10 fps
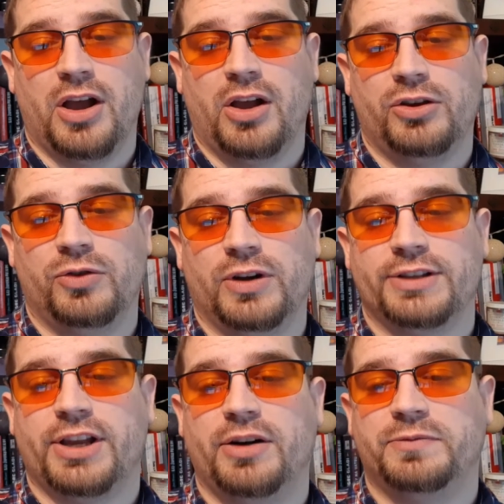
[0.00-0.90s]

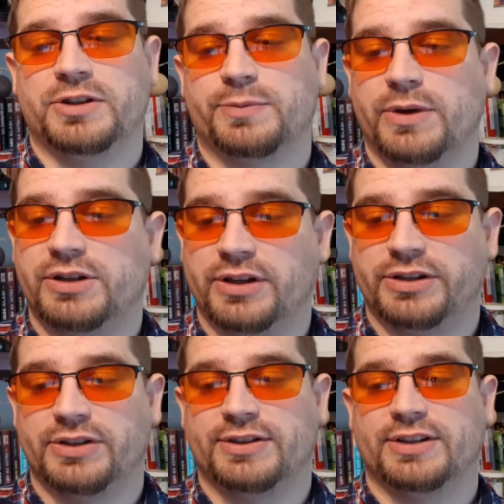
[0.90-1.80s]
units helped us measure
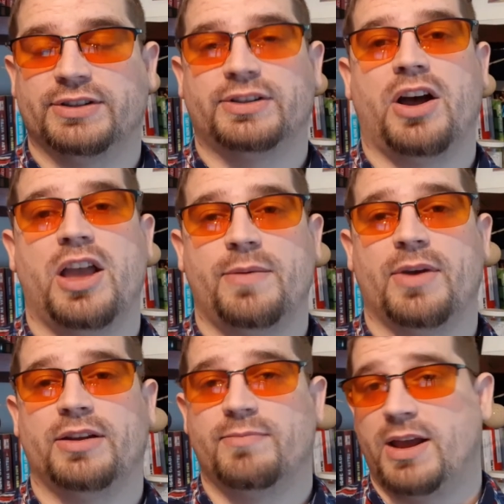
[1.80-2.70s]
distances, time,
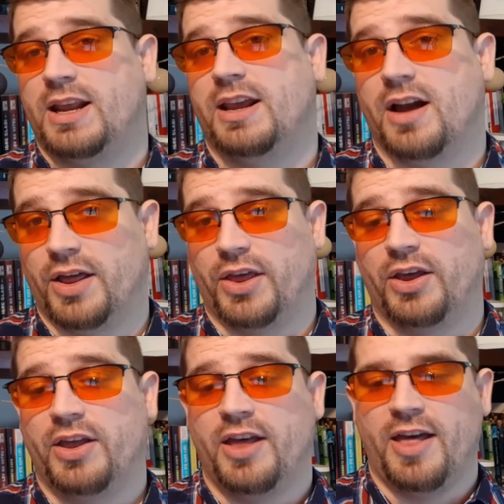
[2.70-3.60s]
and many
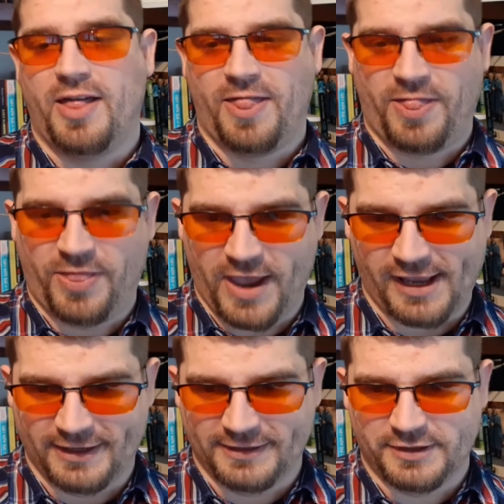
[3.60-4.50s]
other
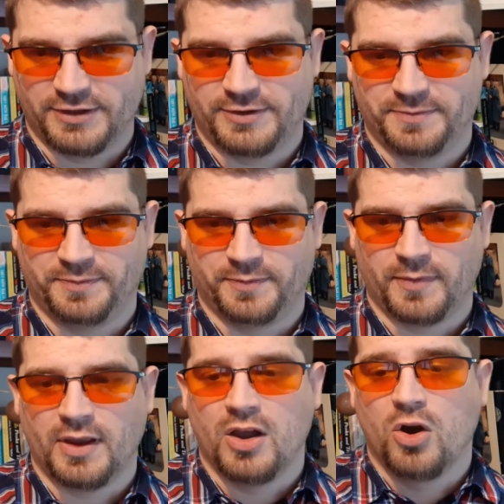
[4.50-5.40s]
things.
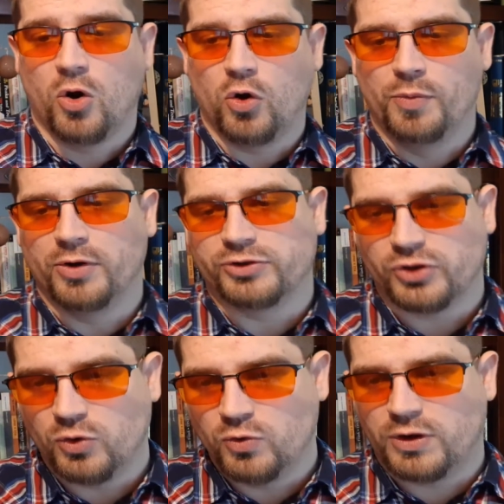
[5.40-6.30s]
Almost
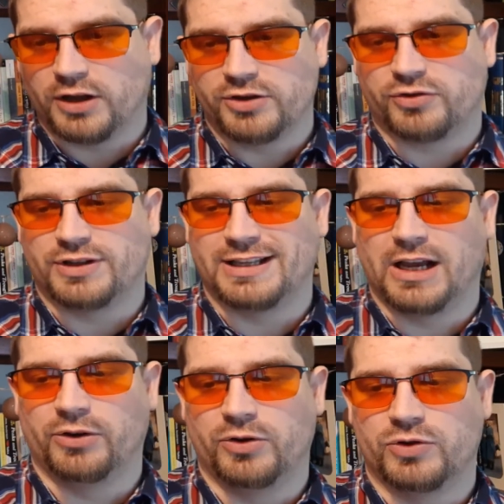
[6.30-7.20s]
all countries
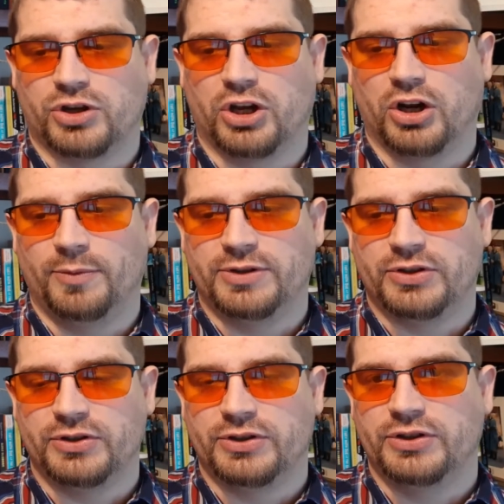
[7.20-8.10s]
now use
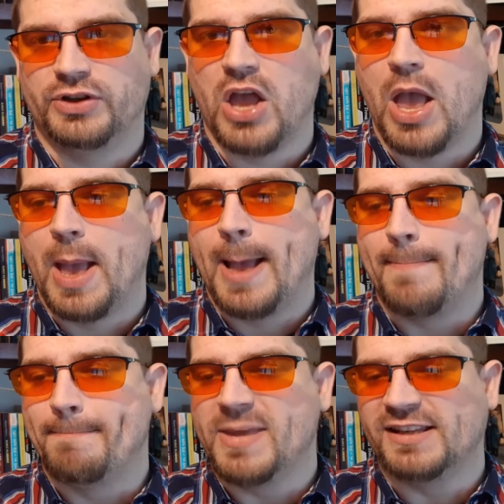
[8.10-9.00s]
kilometres,
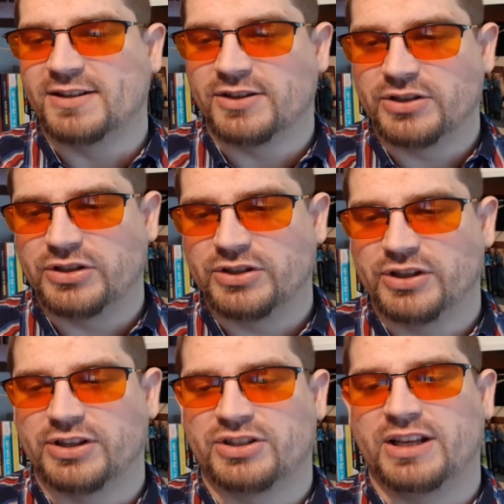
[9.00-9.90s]
metres,
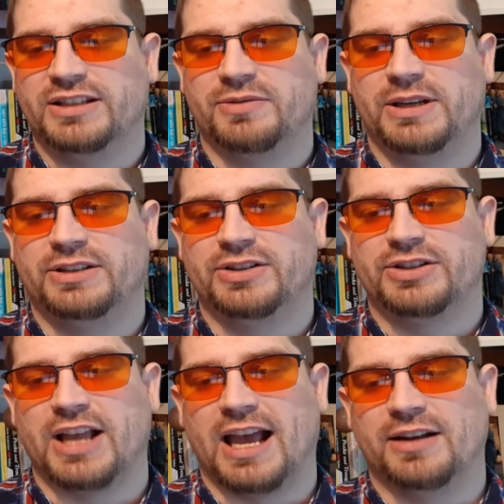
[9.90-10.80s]

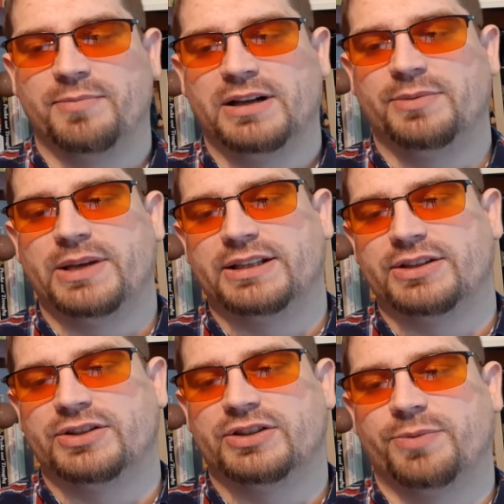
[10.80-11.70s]
centimetres, and
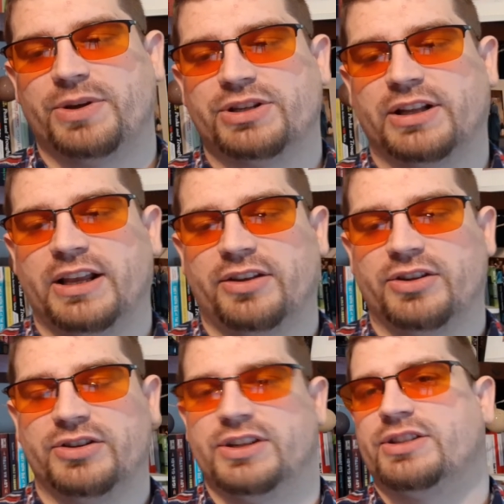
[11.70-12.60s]
millimetres to measure length
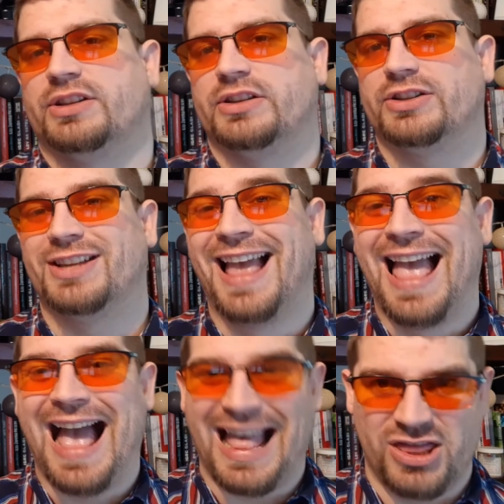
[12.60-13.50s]
and distance.
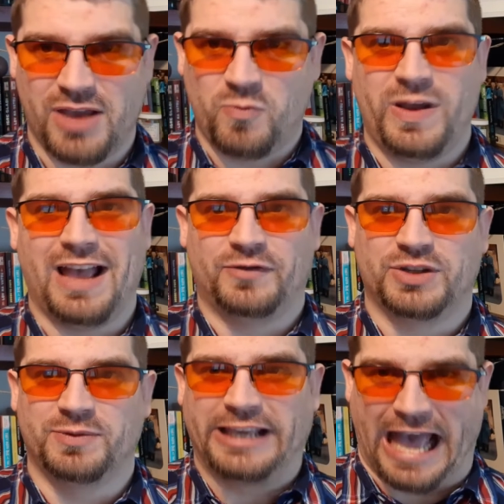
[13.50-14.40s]
And then we have
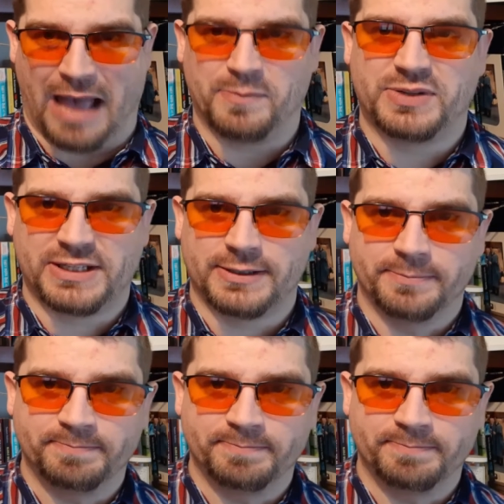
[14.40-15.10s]
some gaps.